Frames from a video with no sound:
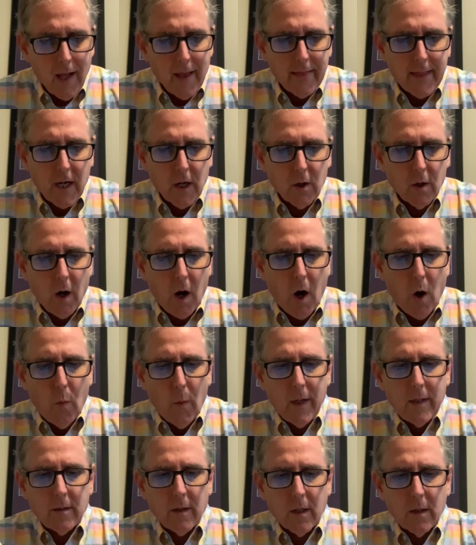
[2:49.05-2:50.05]
They are
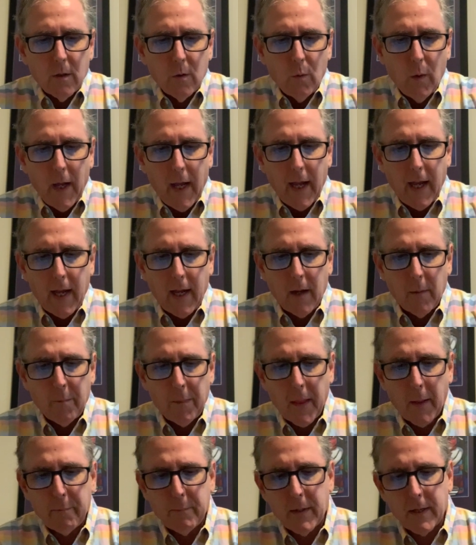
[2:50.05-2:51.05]
always on the way,
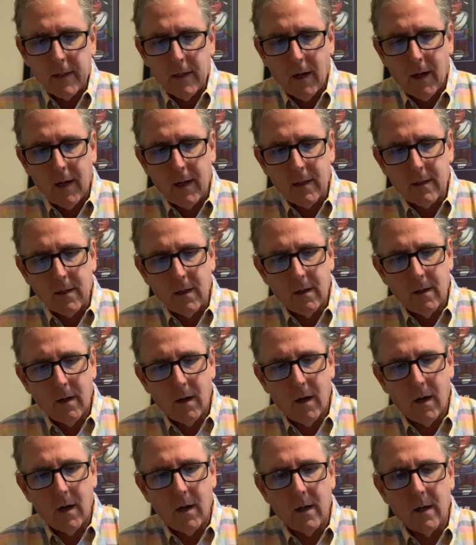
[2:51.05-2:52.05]
but not
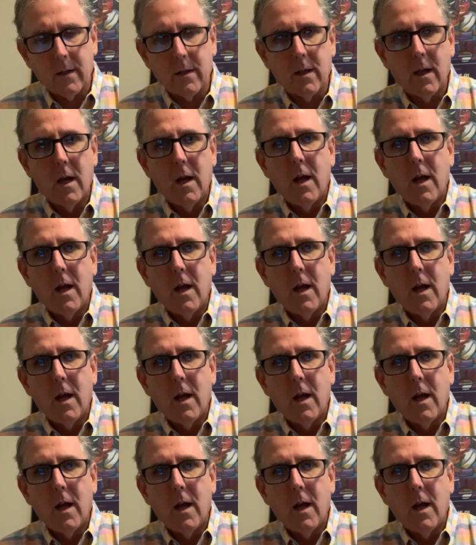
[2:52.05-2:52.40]
on